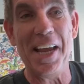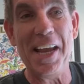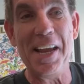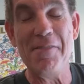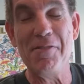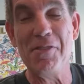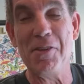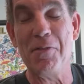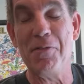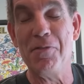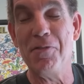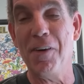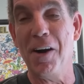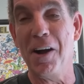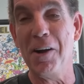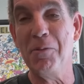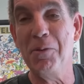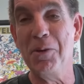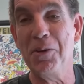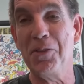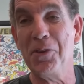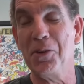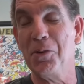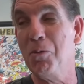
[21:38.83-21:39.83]
Dave, to
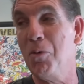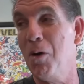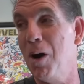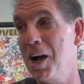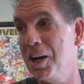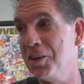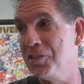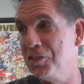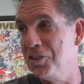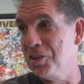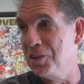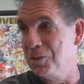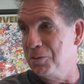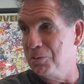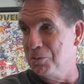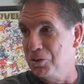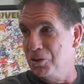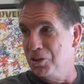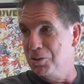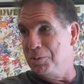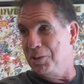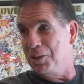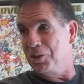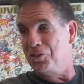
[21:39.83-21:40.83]
fuck with her, walks in the
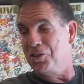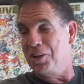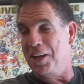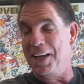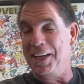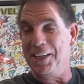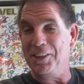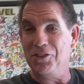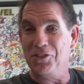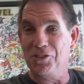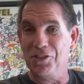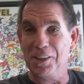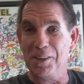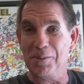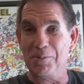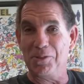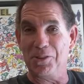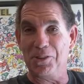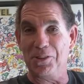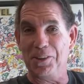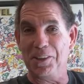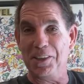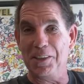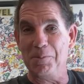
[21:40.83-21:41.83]
room. He goes, "Hey Jim,
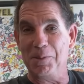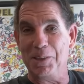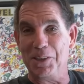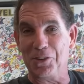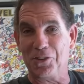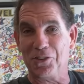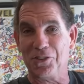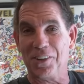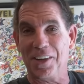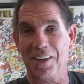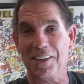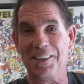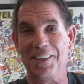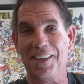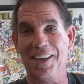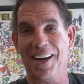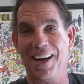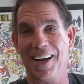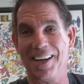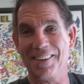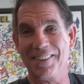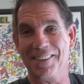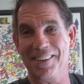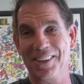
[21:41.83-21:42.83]
do you need me to stunt
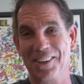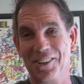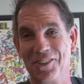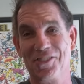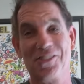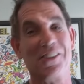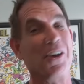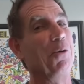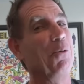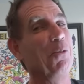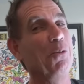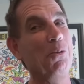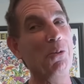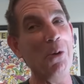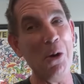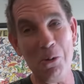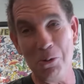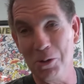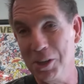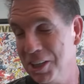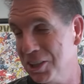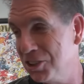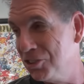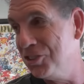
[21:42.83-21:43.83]
cock this?" Woo!
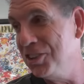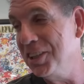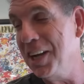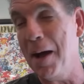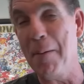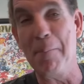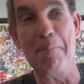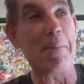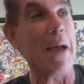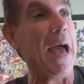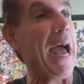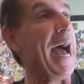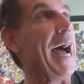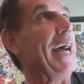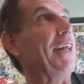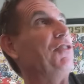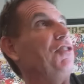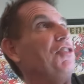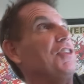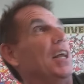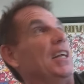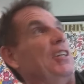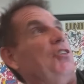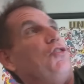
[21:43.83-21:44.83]
She got
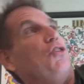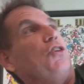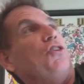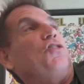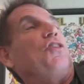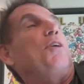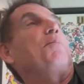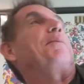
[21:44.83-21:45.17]
mad. She like took